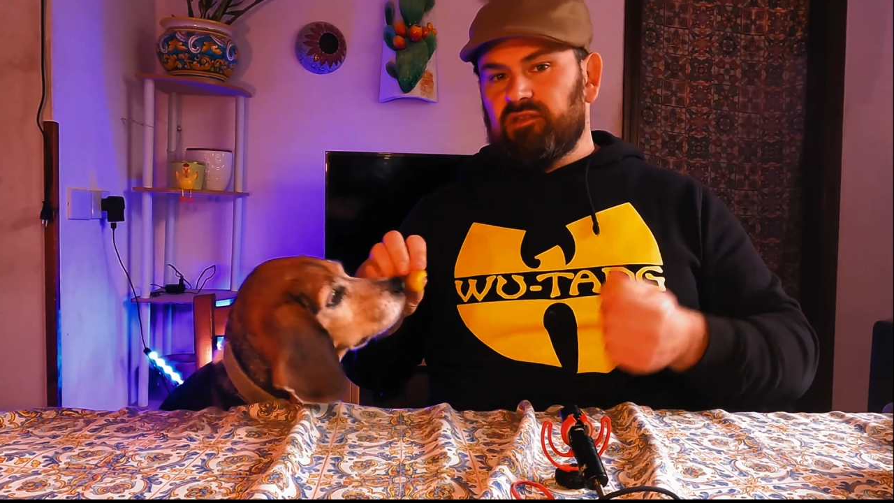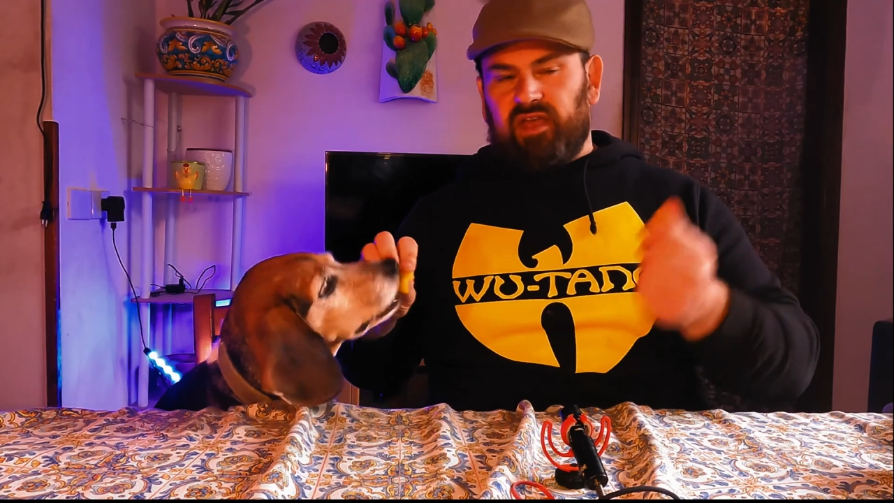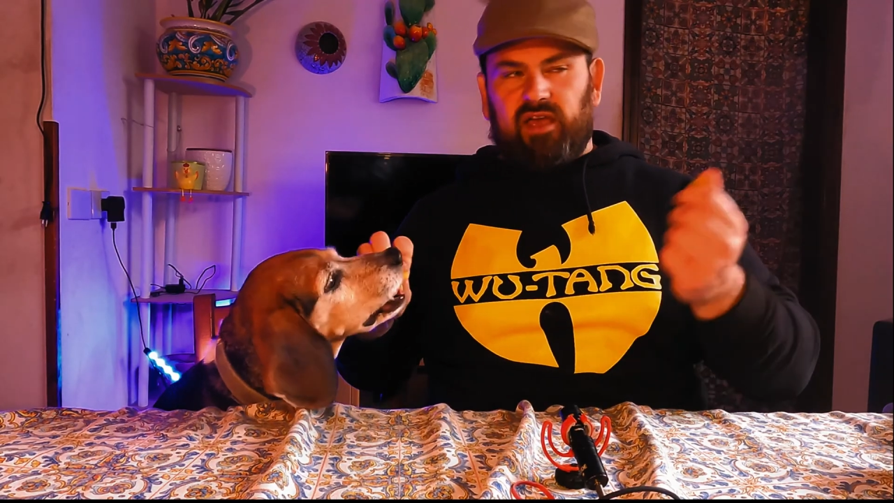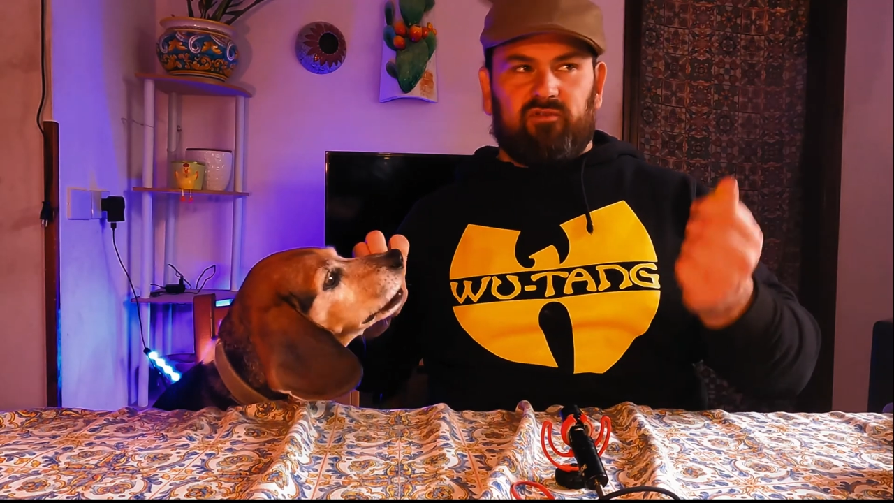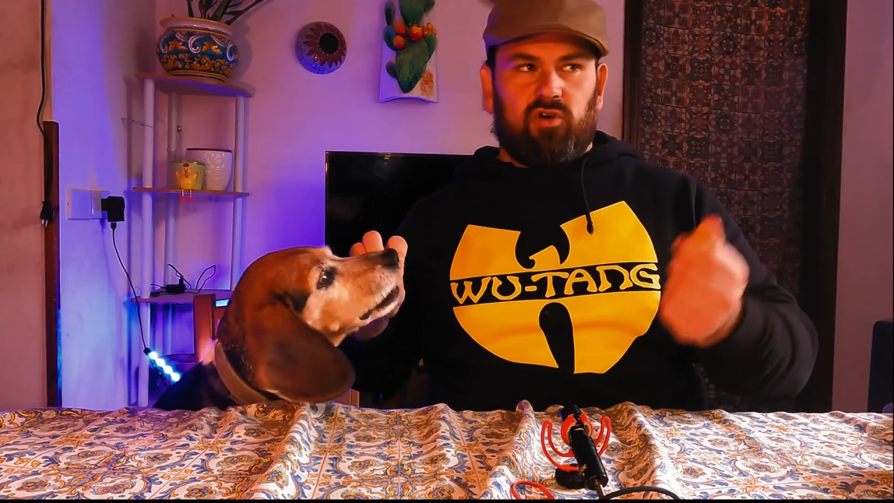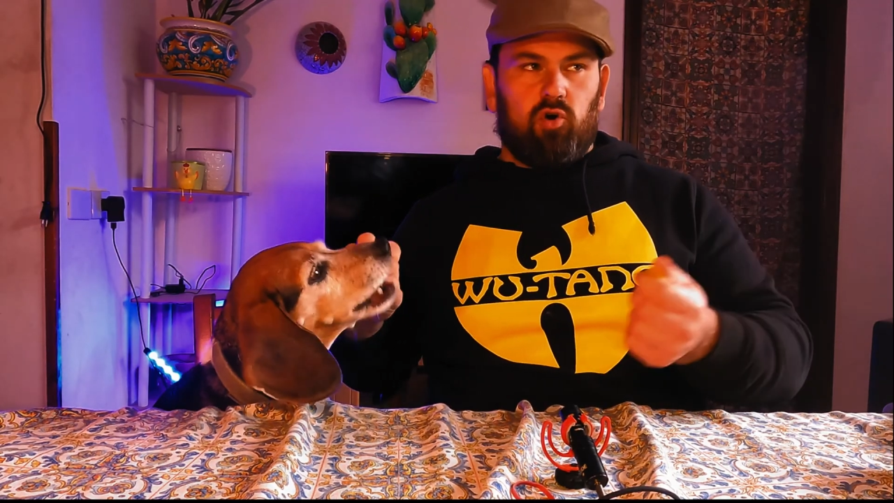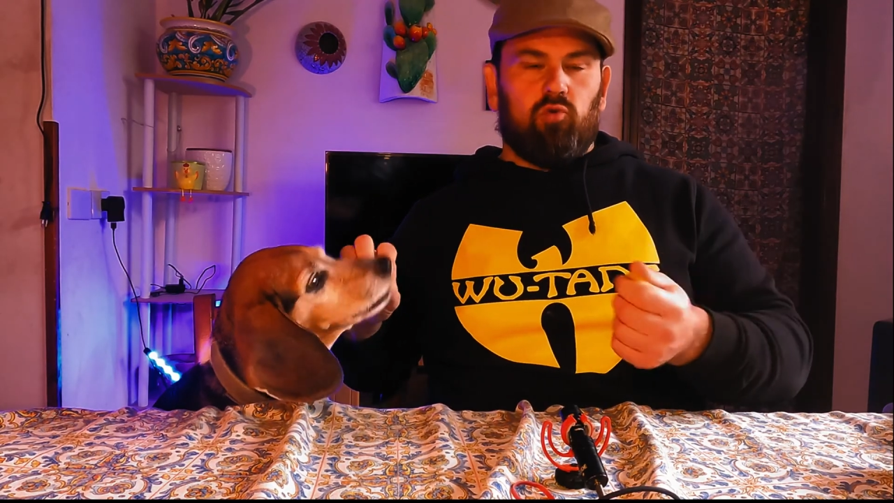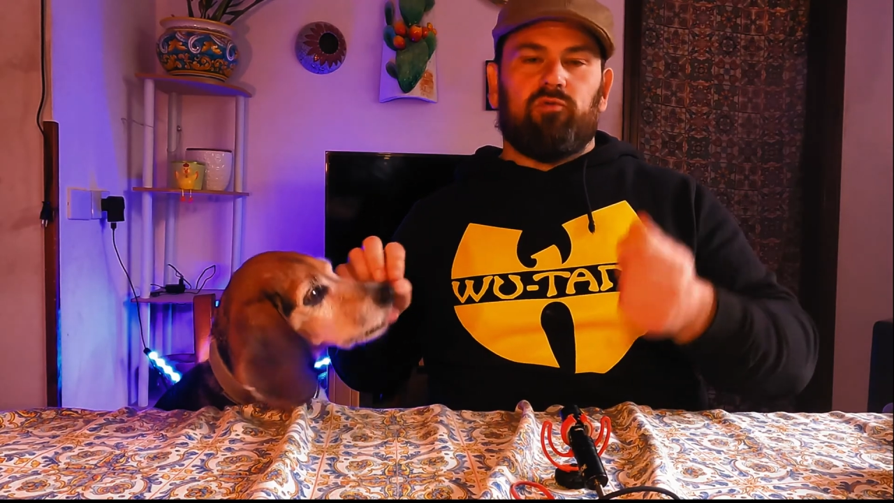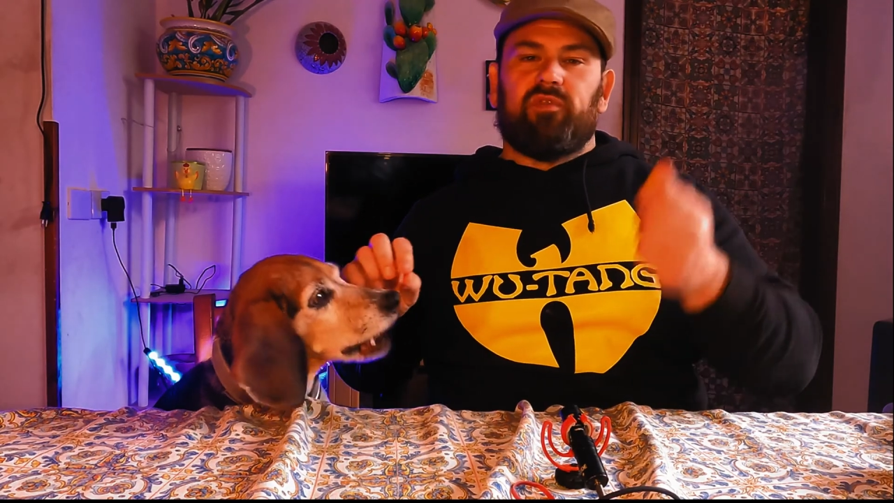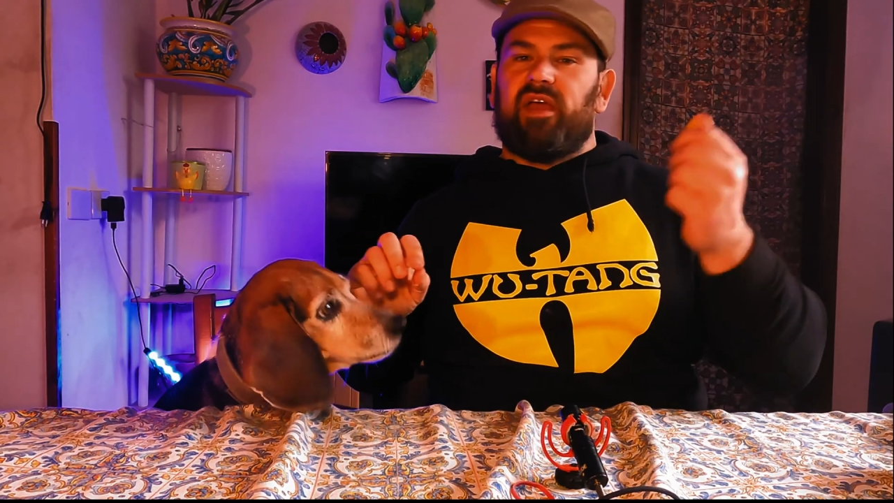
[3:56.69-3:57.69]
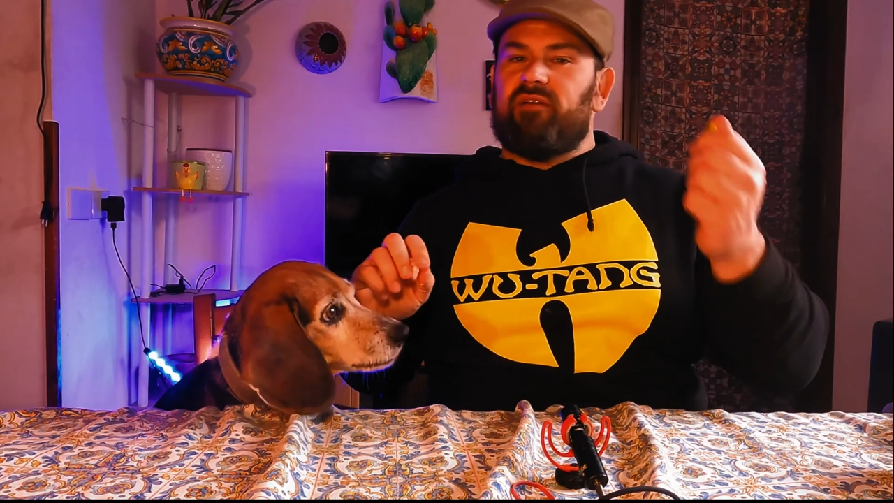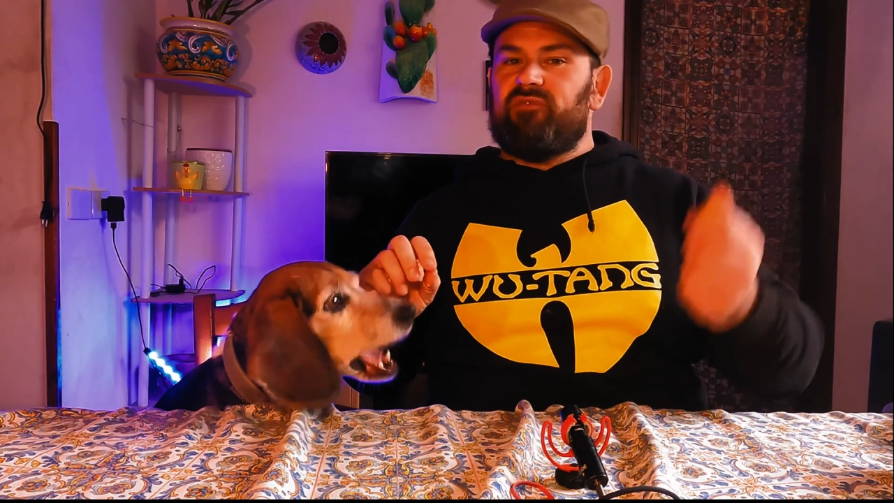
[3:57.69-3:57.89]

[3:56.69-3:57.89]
they have goat, they have